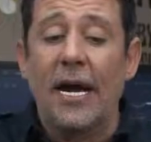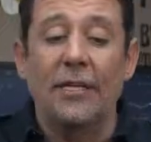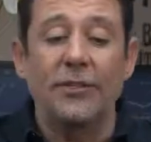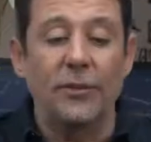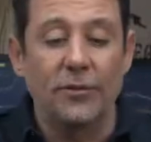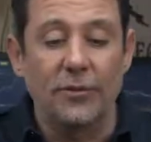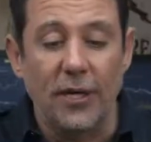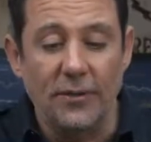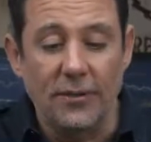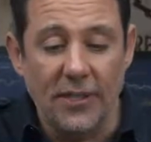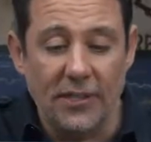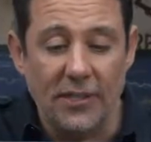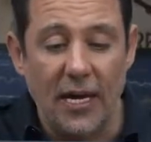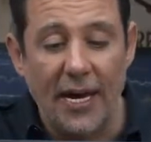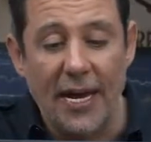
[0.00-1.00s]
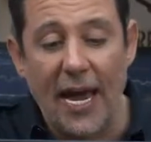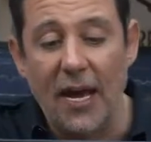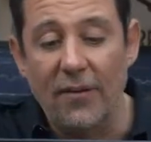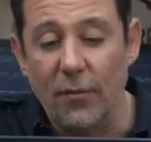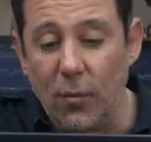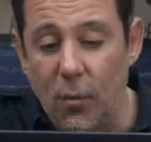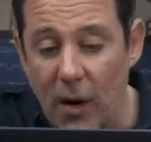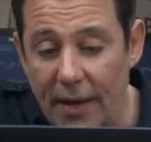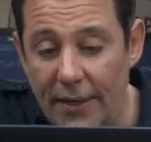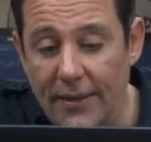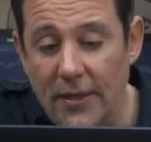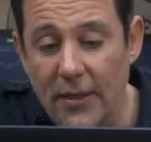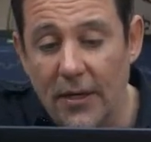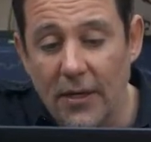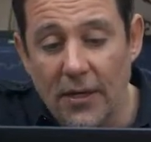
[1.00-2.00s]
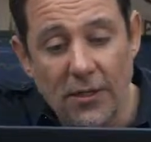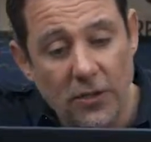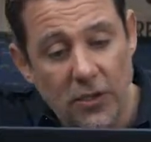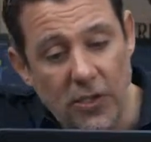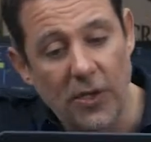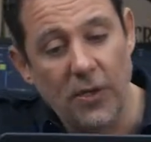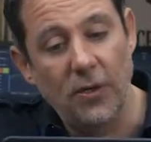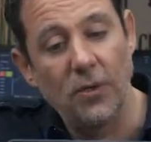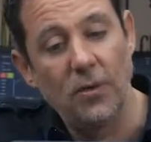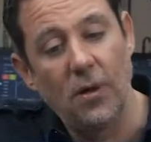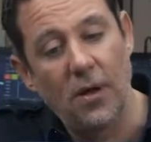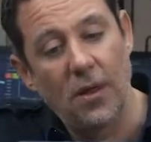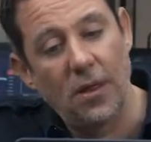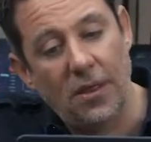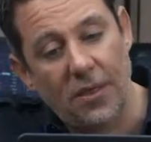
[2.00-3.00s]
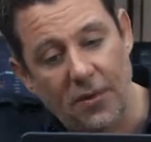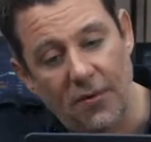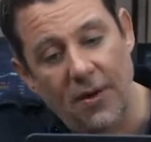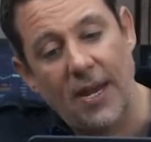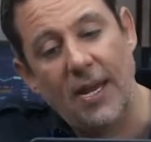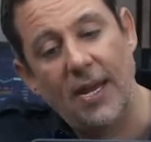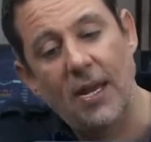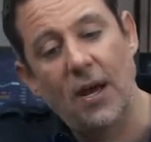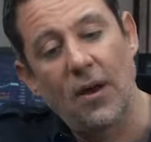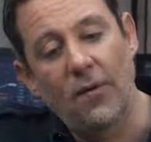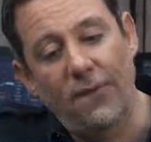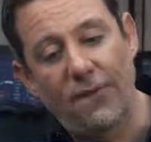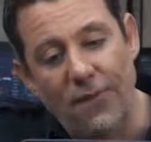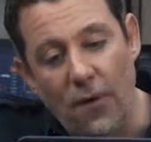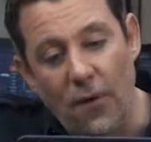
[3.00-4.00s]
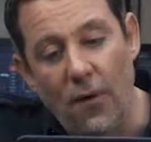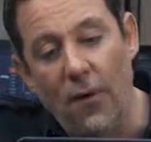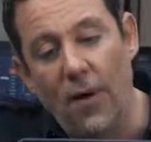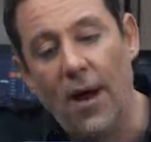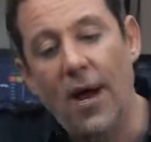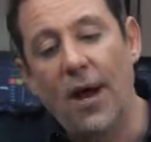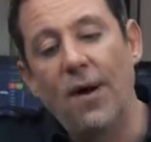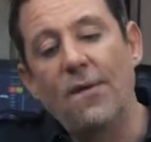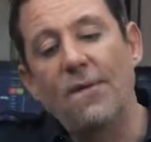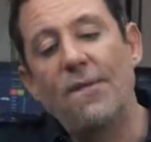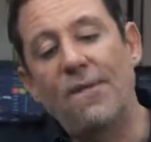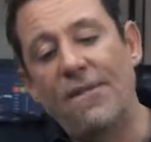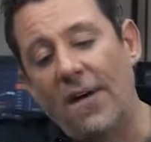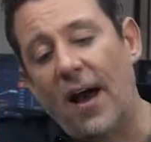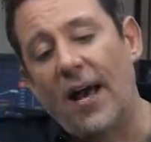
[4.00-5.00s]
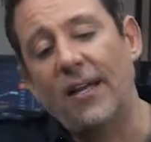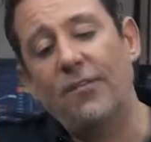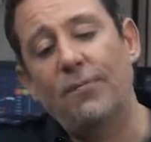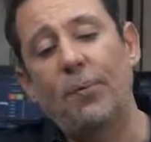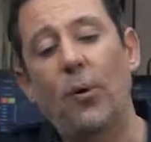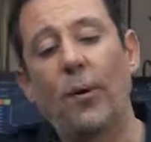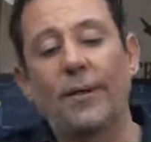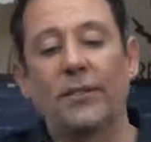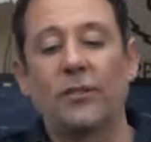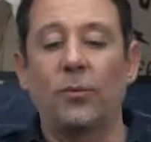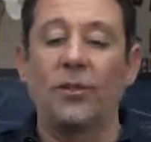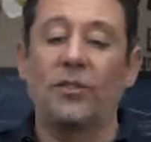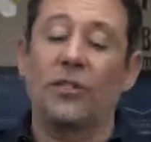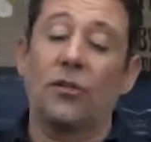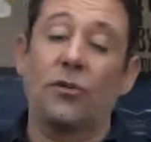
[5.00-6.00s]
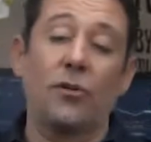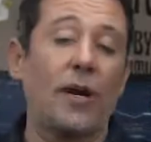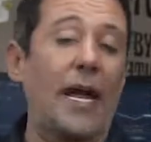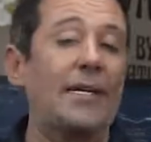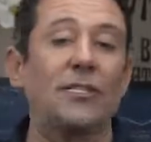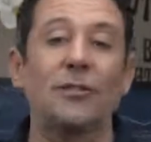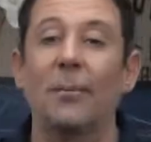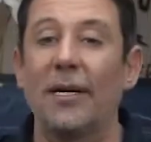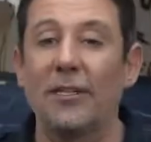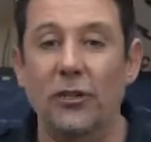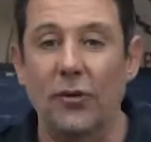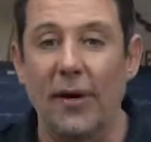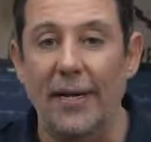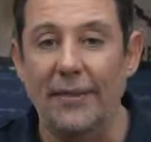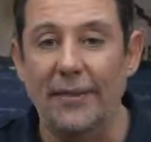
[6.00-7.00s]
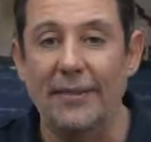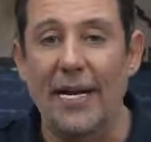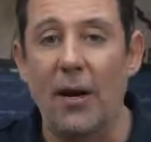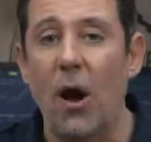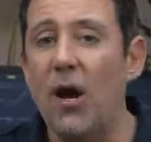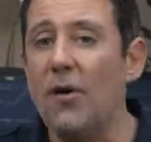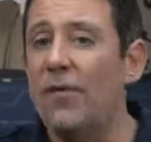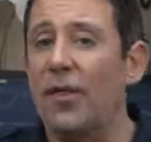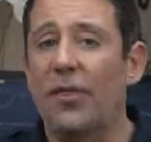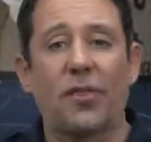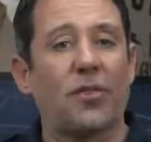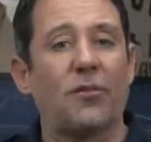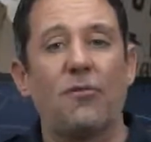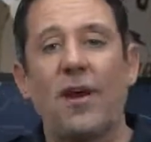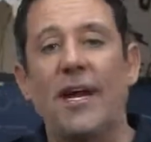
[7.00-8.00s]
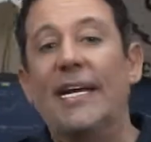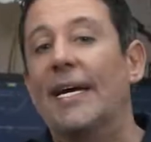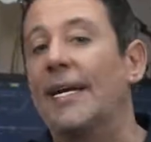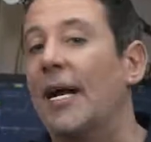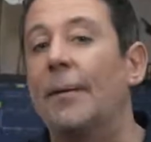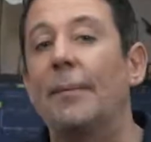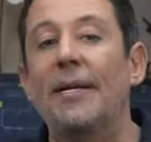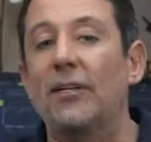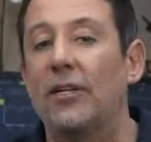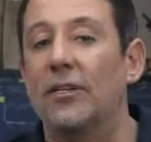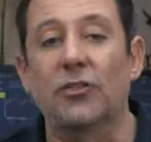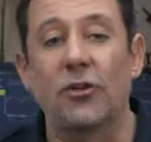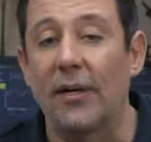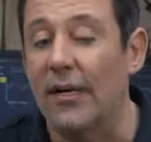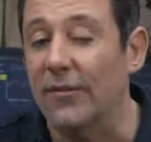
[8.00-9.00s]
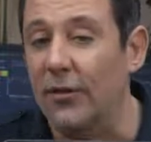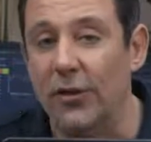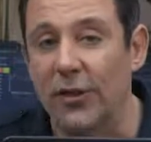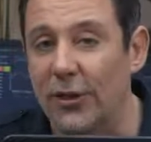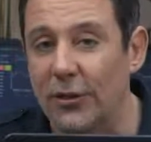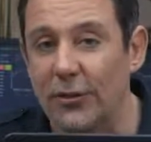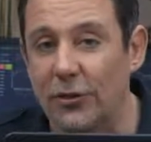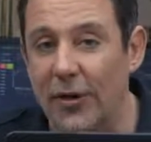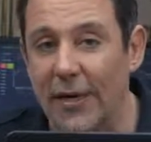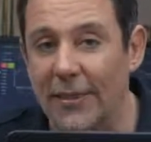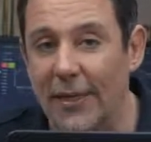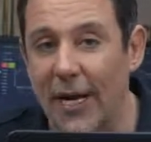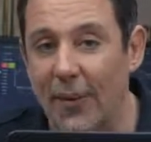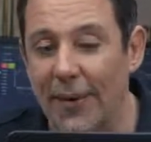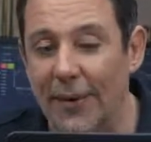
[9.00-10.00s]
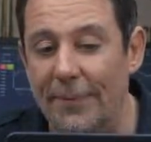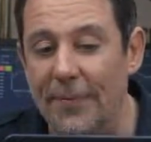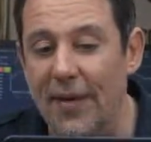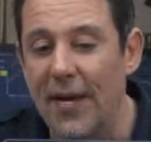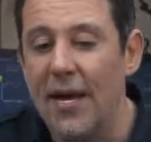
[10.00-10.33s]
and you'll notice that I have 1, 2, 3, 4, 5 points, which creates my trend. Now over 3 and I'm in a trend, I've got a good trend going.